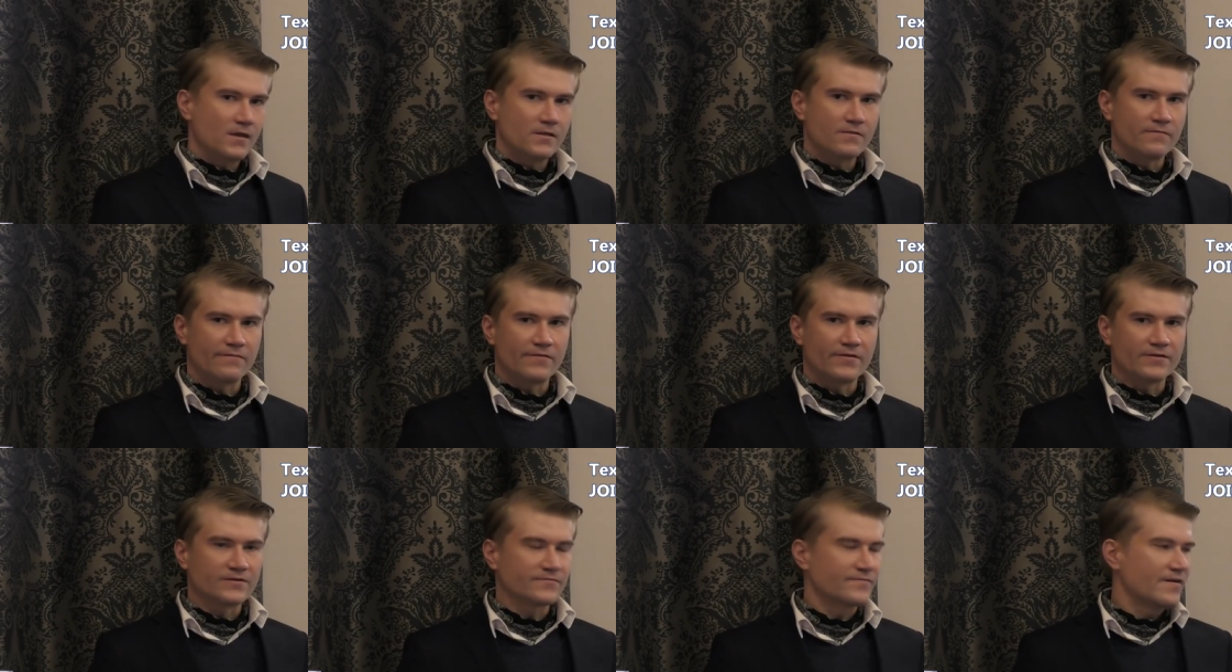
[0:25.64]
The
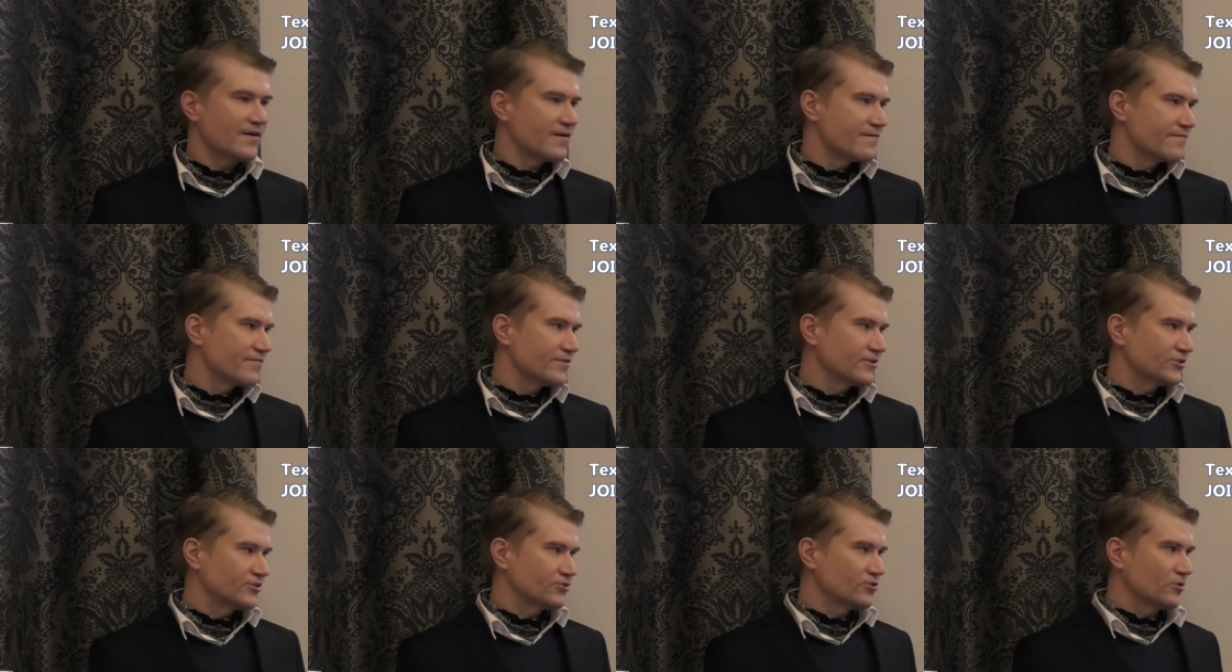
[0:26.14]
first, very
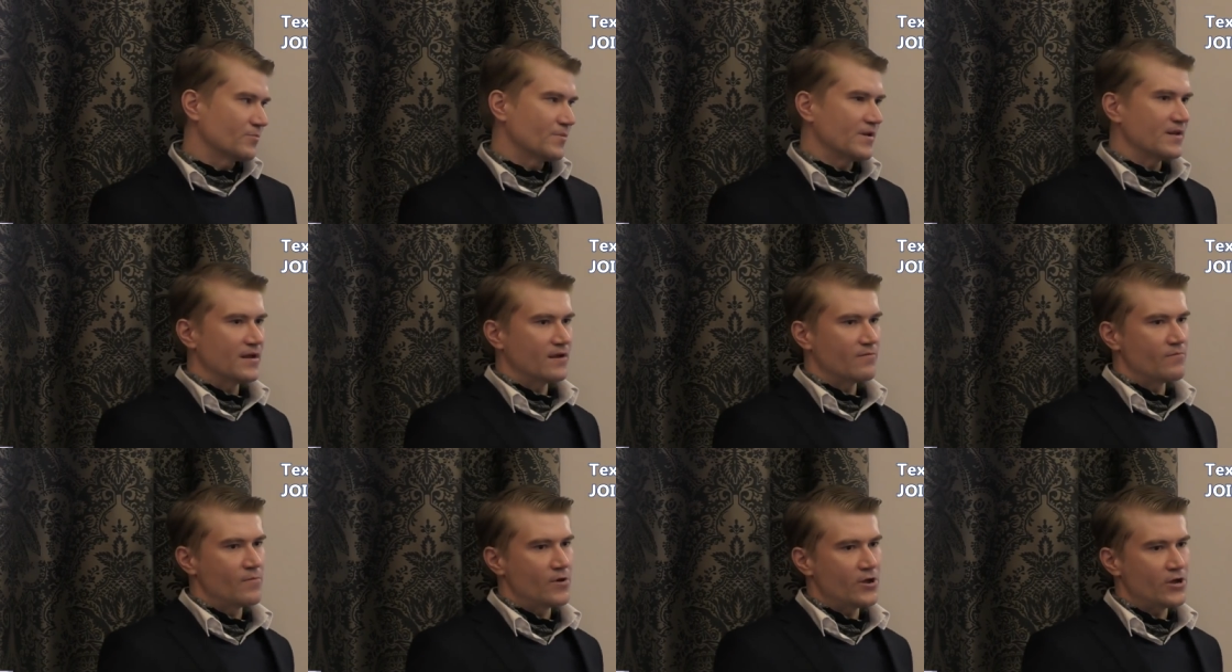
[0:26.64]
first topic
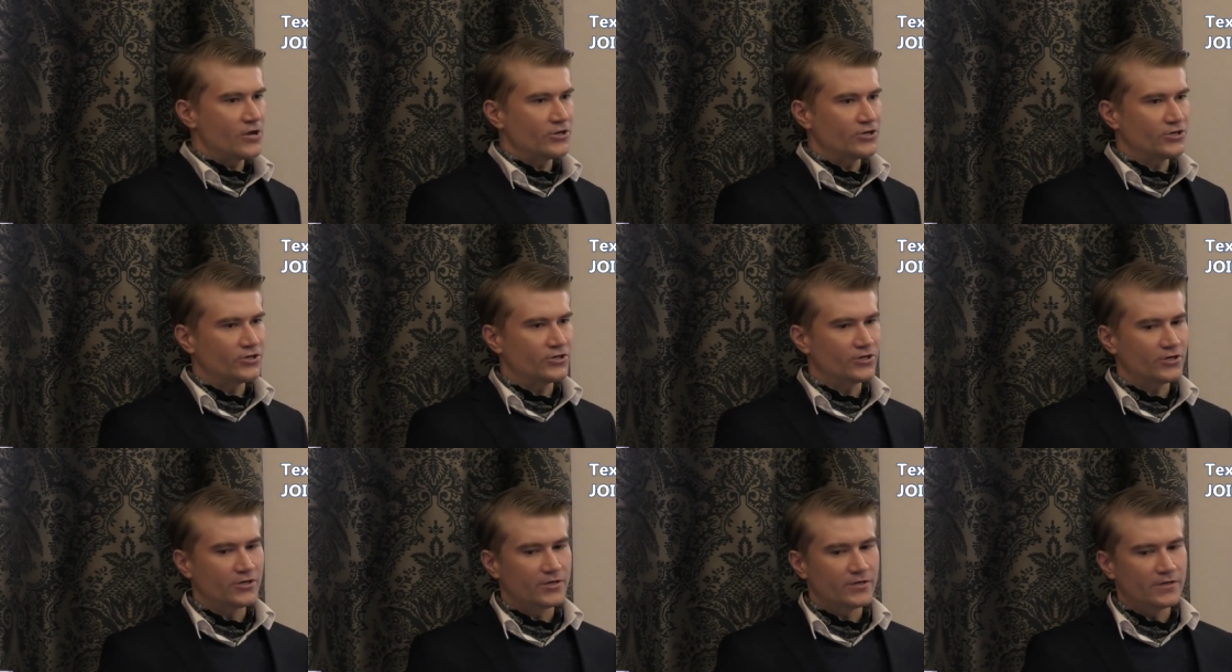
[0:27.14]
that
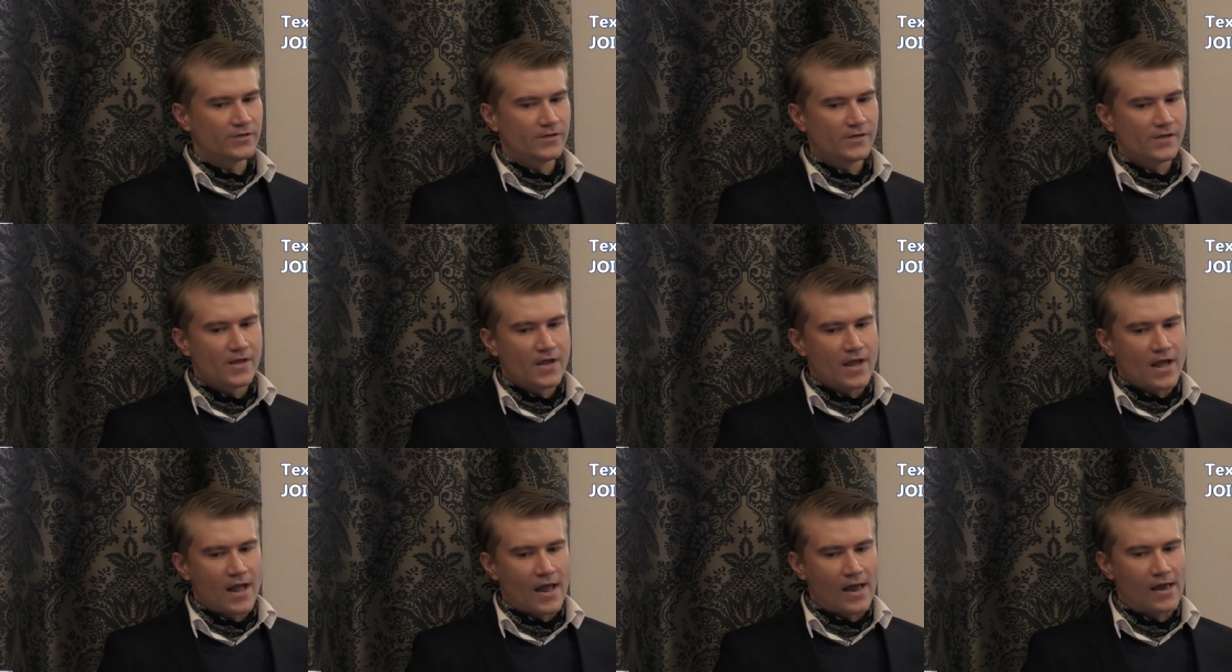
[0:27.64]
emerged
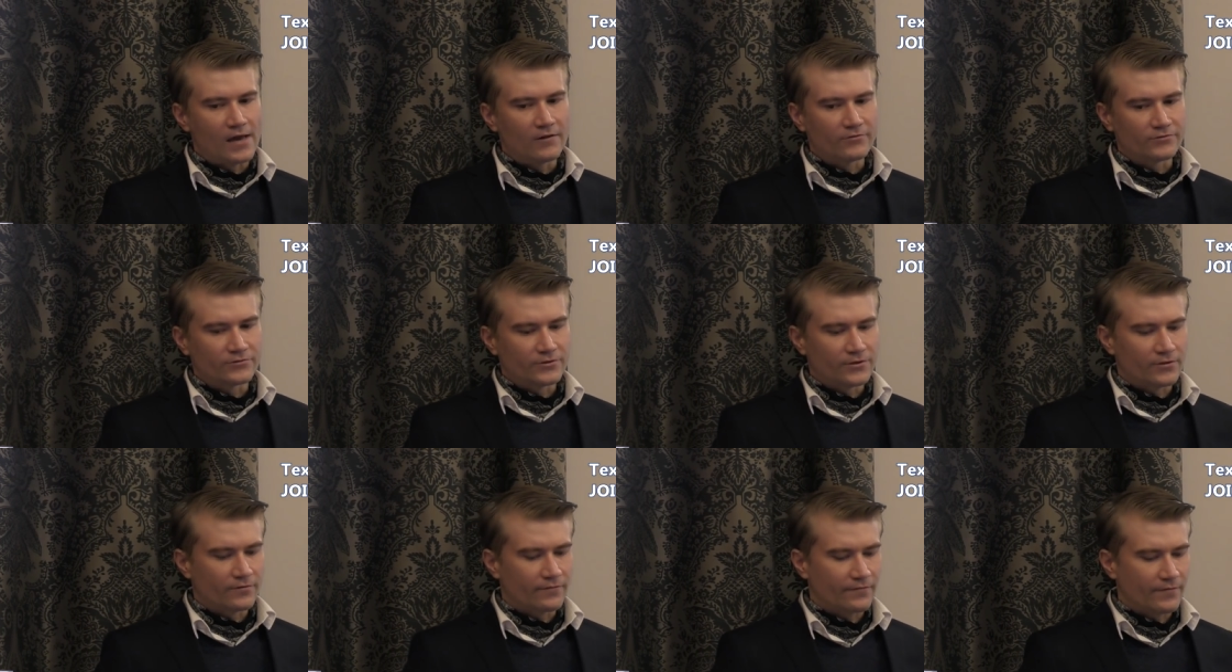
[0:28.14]

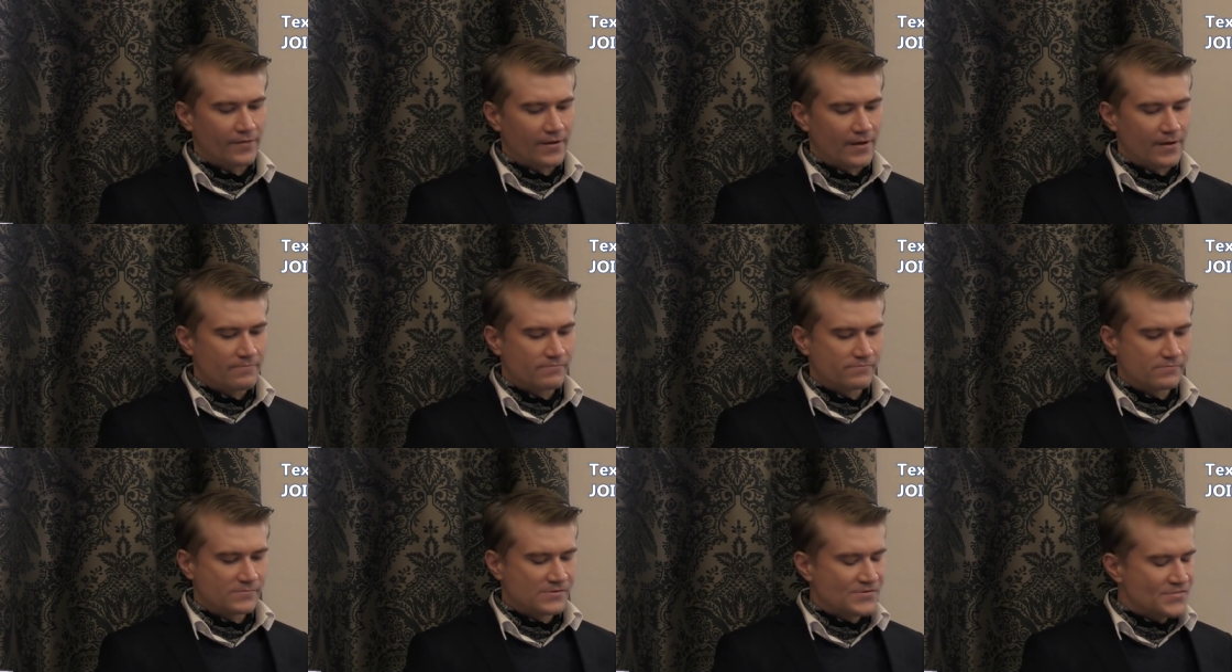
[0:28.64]
out of
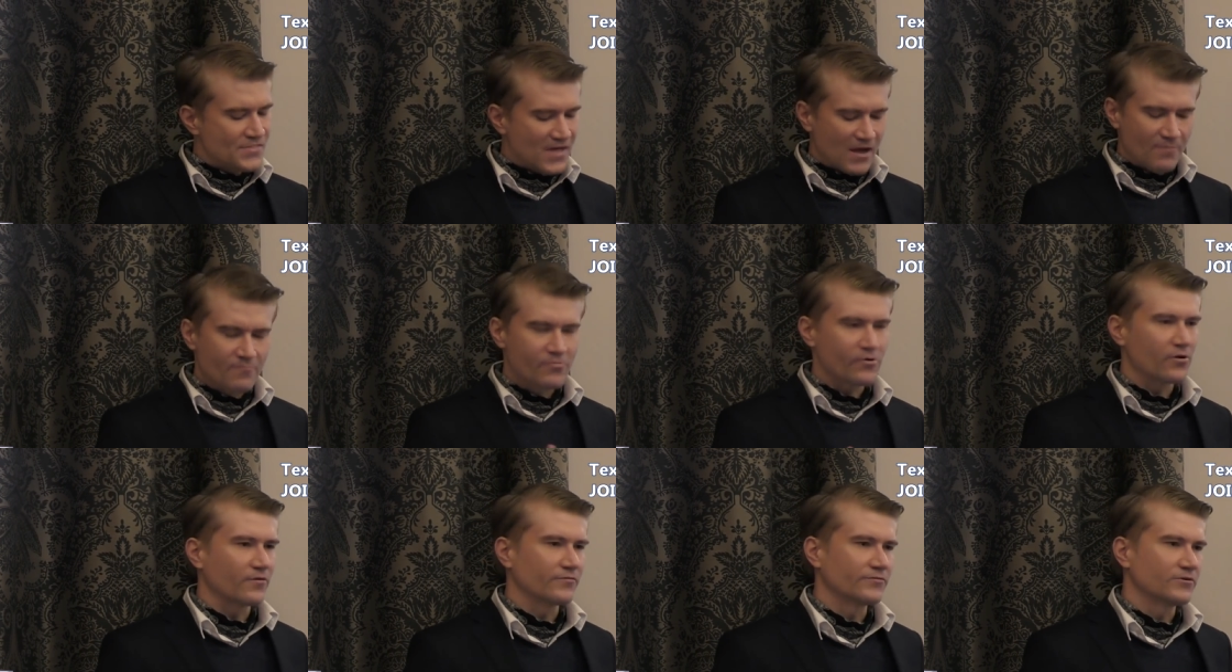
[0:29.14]
a
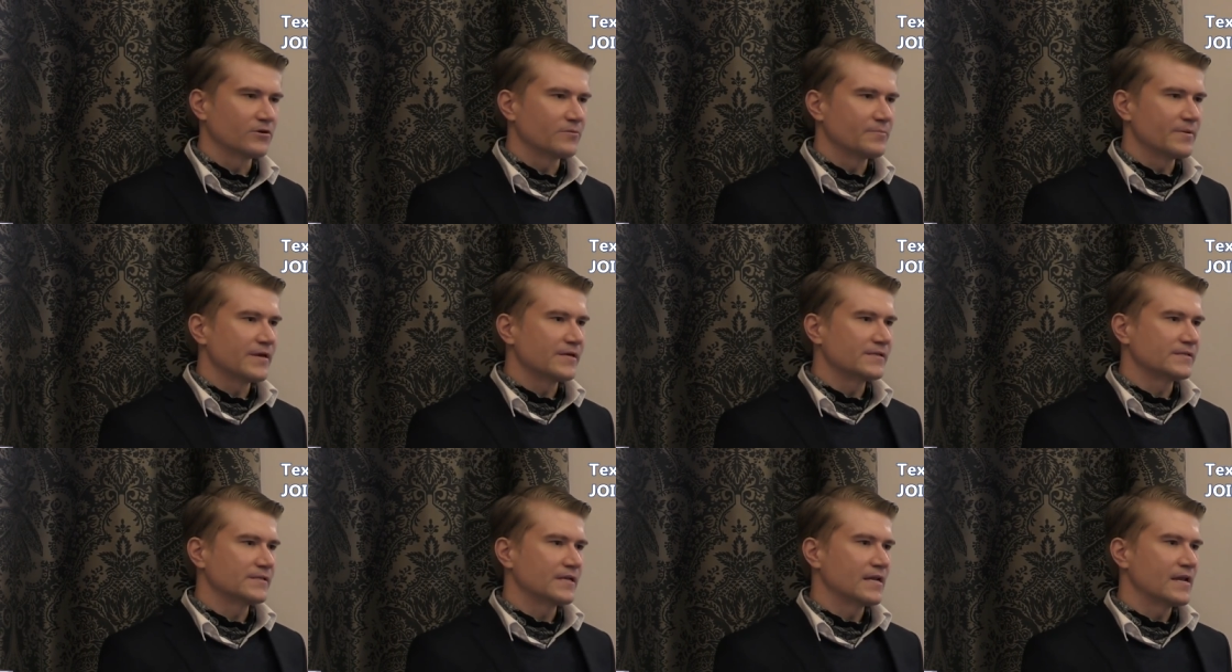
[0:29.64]
number of
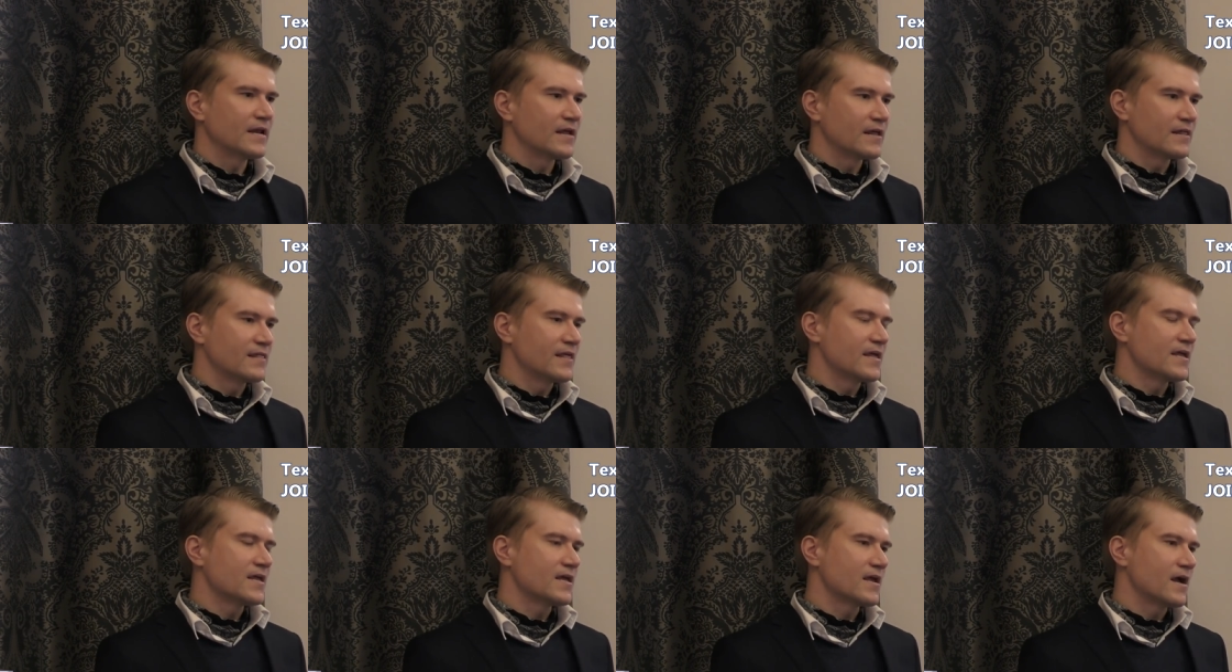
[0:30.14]
topics, and I
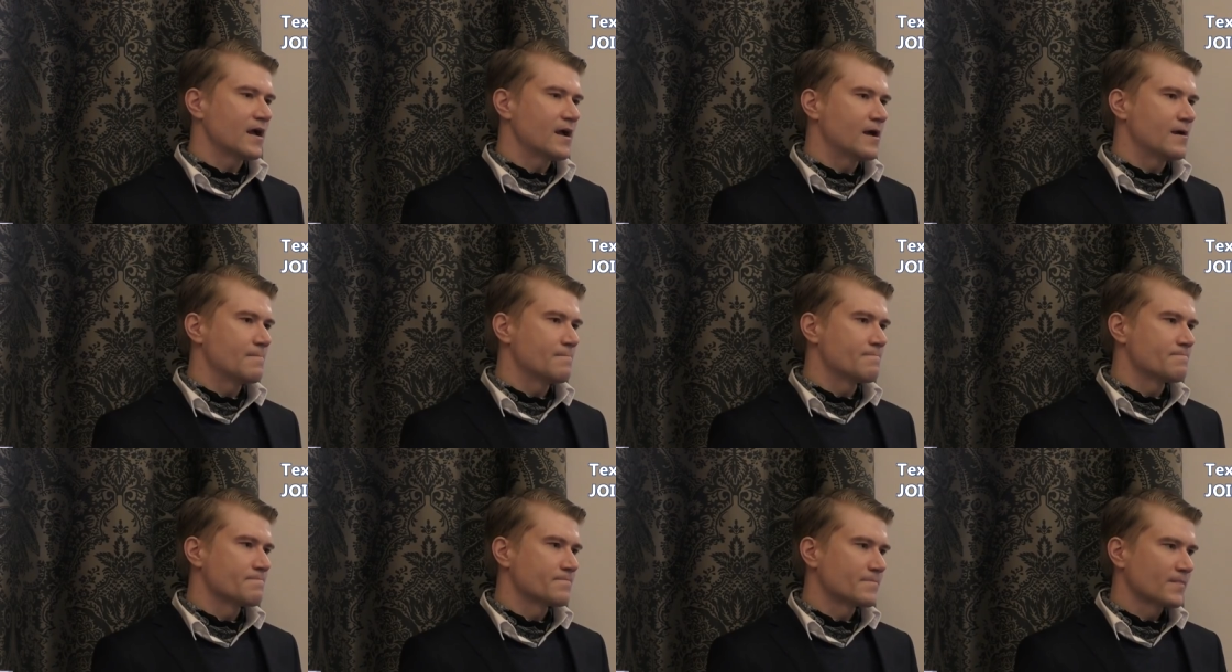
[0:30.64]
think
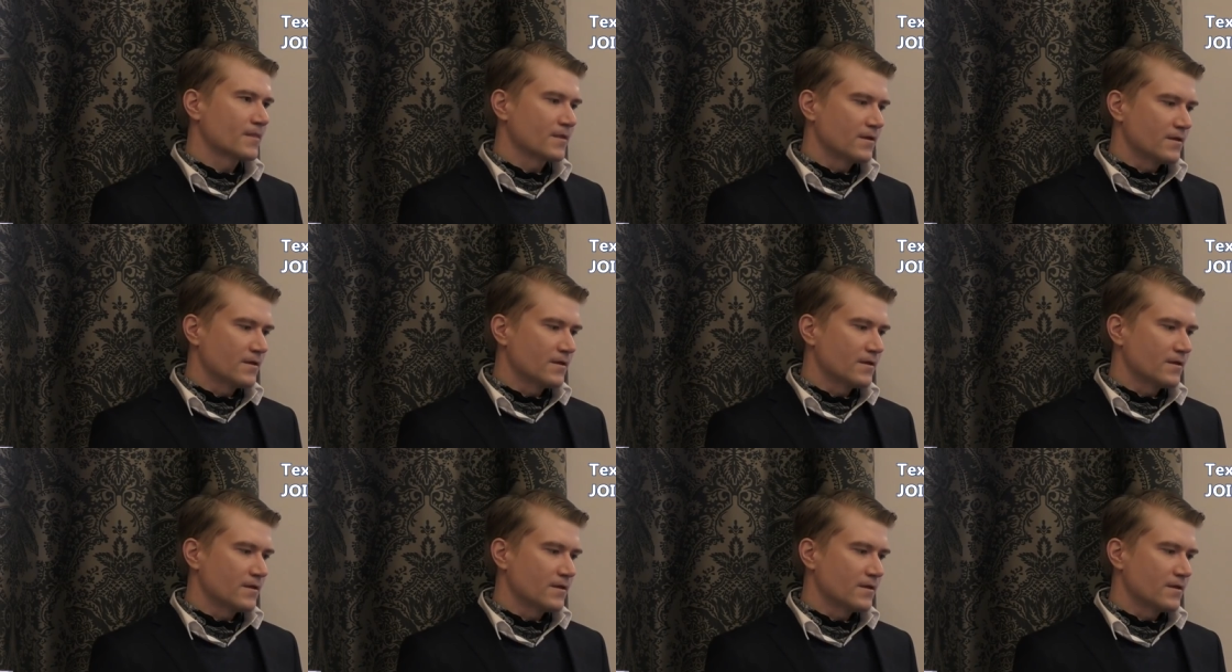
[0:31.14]
um,